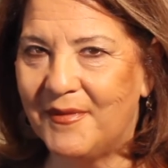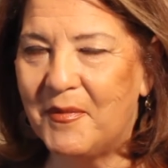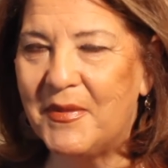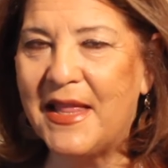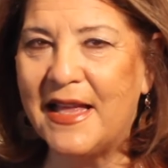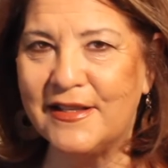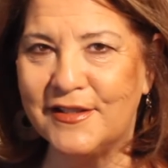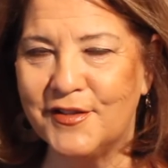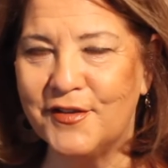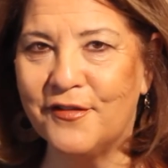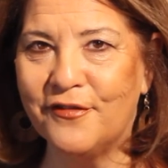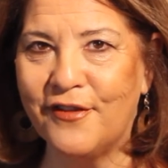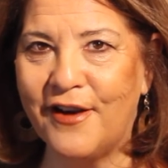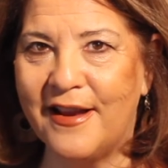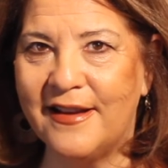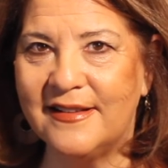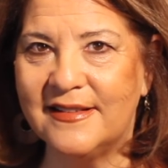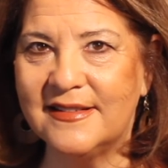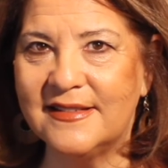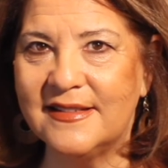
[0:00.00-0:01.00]
Bless you,
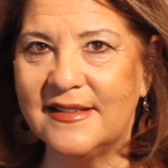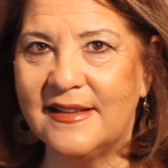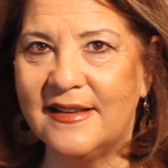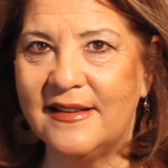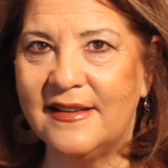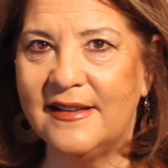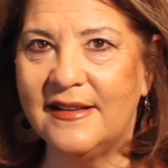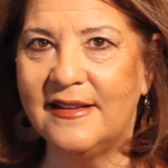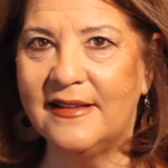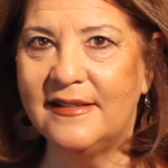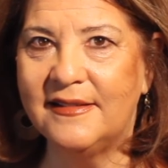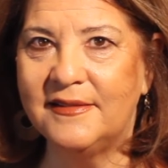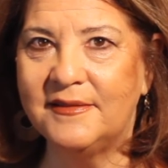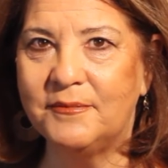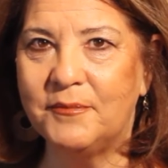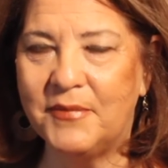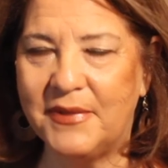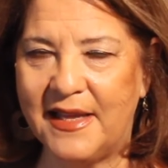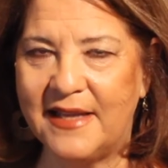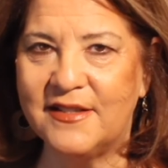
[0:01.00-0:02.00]
friends.
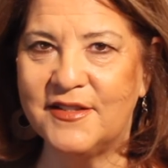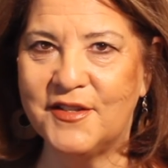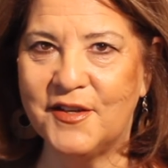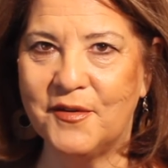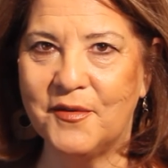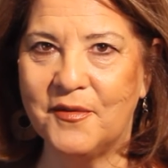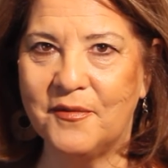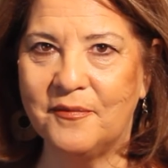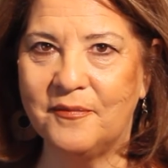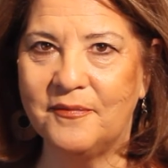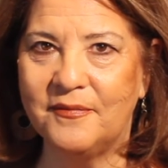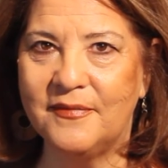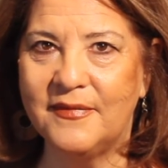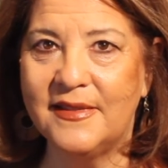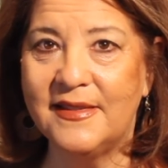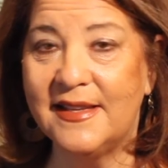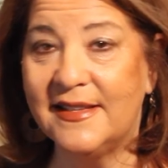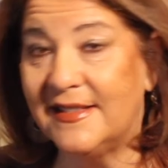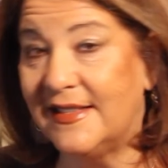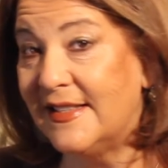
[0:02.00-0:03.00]
Bless you.
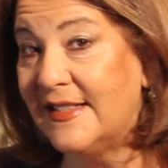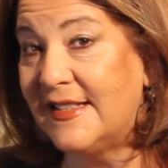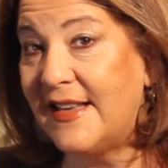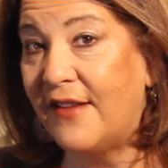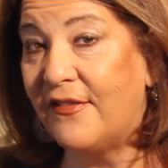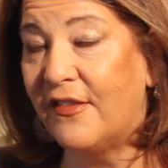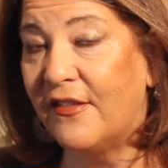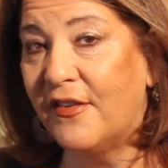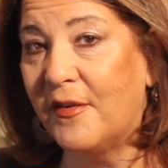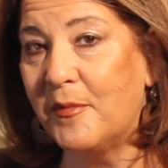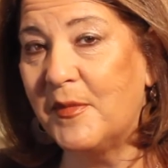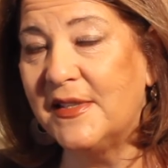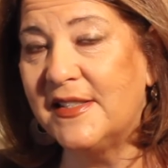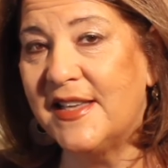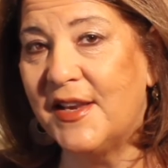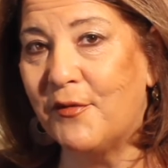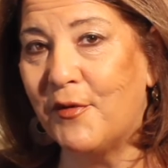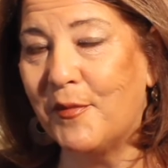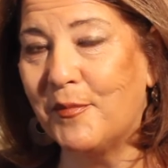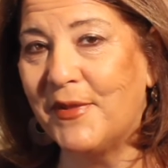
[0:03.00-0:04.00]
This is Steffa from The
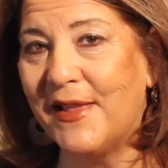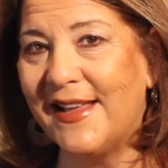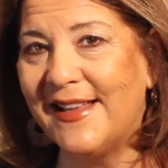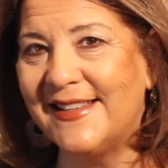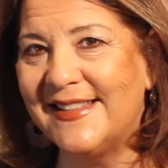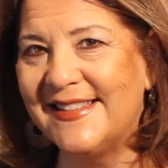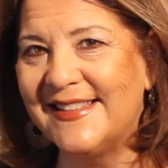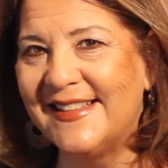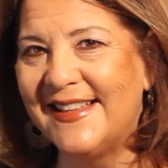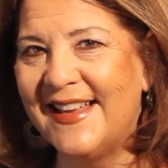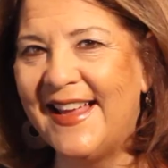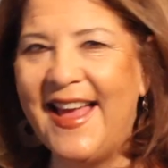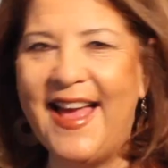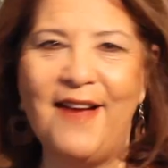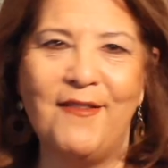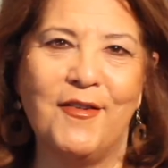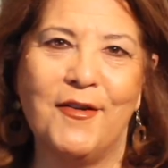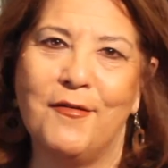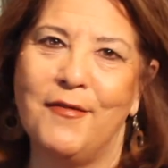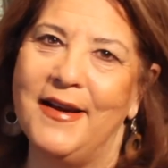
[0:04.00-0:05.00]
Secret Place.
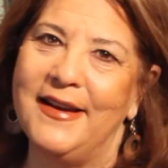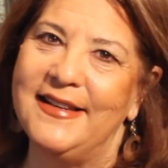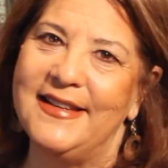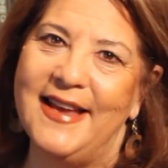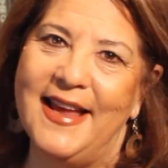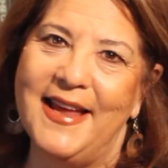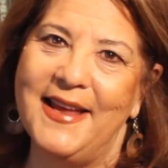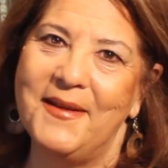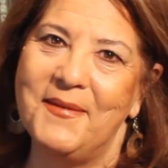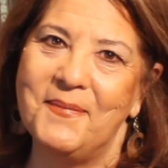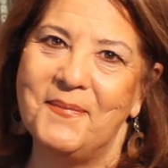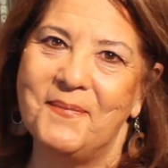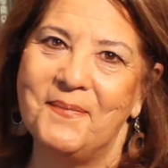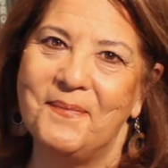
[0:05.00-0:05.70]
Have a great day.